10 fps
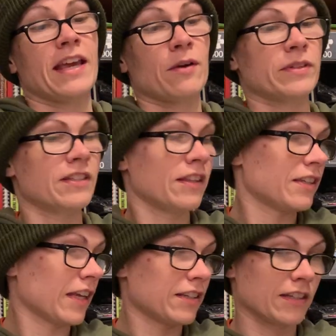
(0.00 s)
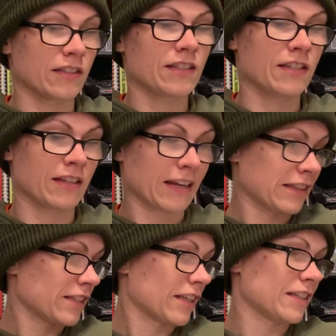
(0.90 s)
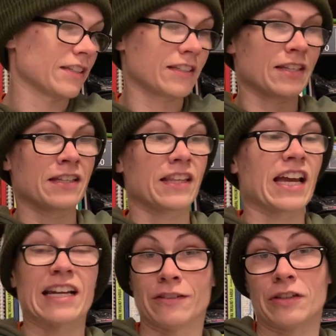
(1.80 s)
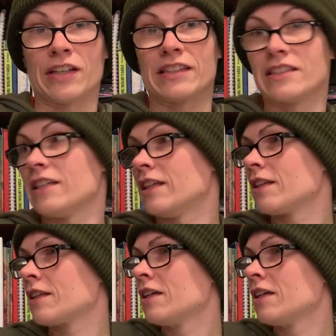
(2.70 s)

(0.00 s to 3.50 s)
I went to the dentist, and at the dentist, they kind of look at the teeth